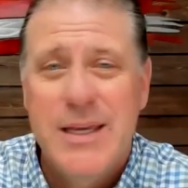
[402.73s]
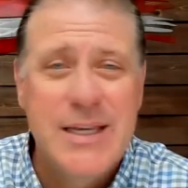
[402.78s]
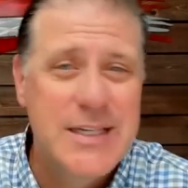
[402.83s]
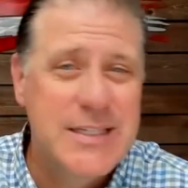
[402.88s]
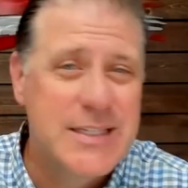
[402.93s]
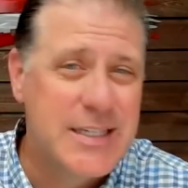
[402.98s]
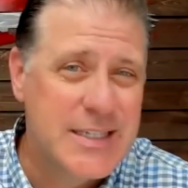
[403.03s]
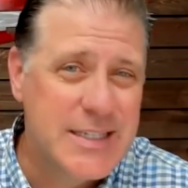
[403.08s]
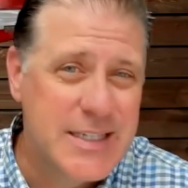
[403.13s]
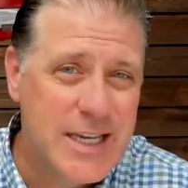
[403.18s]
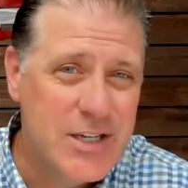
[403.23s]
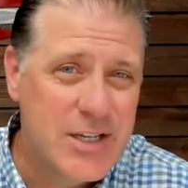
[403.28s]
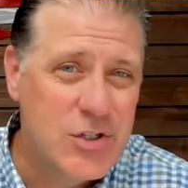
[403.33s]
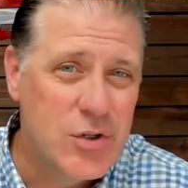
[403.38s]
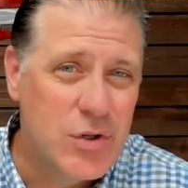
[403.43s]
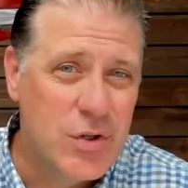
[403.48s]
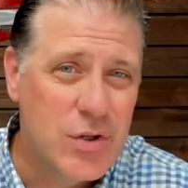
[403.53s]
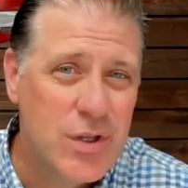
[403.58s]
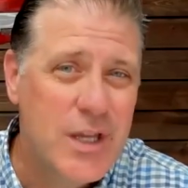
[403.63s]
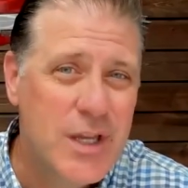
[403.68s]
is
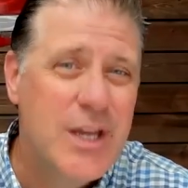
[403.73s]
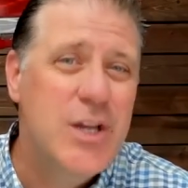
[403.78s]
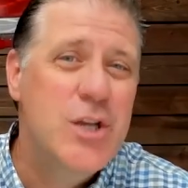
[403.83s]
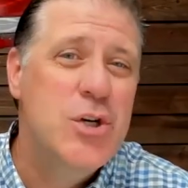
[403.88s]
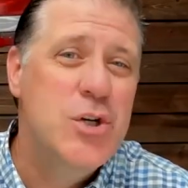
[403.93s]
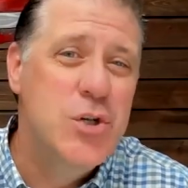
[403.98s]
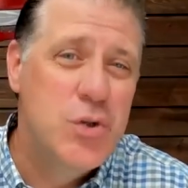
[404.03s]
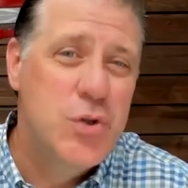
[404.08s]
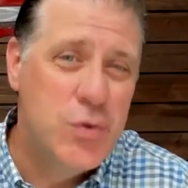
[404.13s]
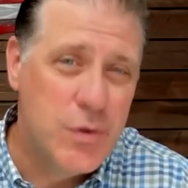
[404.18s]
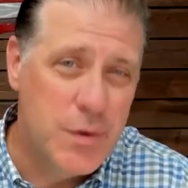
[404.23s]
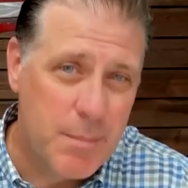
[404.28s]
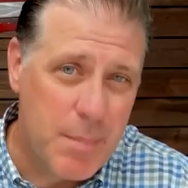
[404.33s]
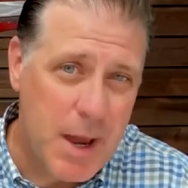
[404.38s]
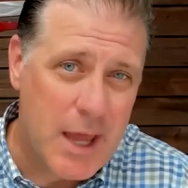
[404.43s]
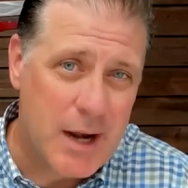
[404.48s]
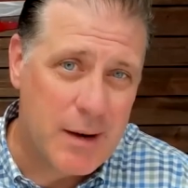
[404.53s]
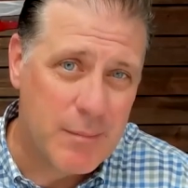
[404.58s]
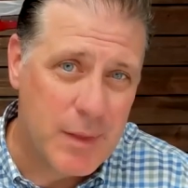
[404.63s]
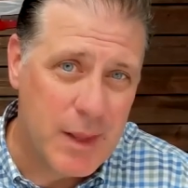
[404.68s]
essential to the
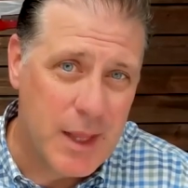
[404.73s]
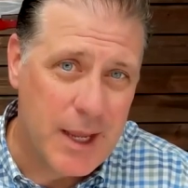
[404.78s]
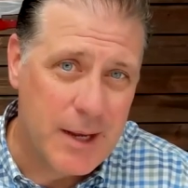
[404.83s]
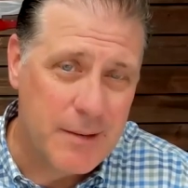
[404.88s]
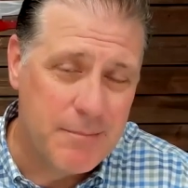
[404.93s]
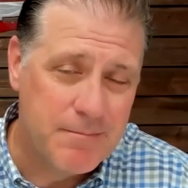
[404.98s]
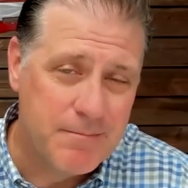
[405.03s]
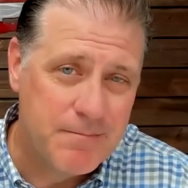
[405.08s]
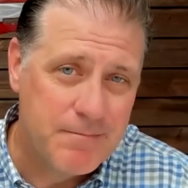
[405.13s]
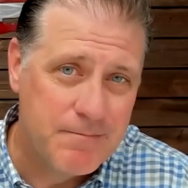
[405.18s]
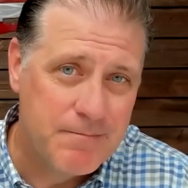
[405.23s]
bottom line.